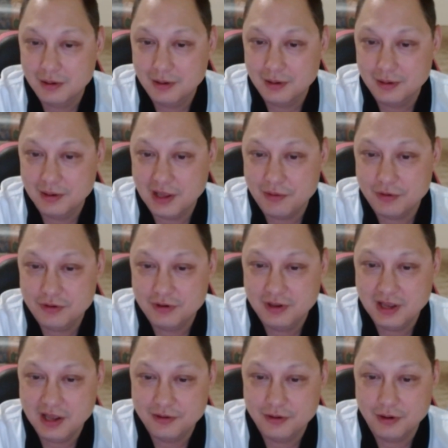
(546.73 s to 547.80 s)
They would
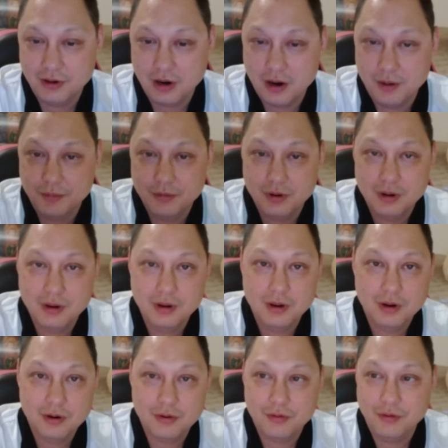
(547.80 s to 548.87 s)
together
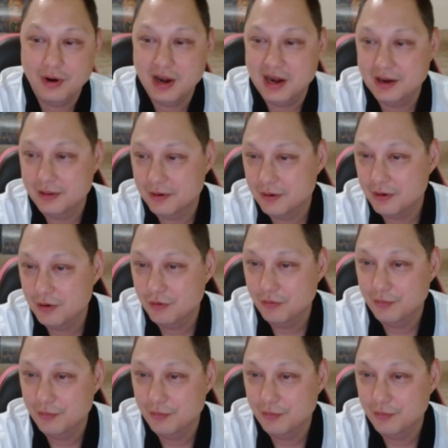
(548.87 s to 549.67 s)
create their own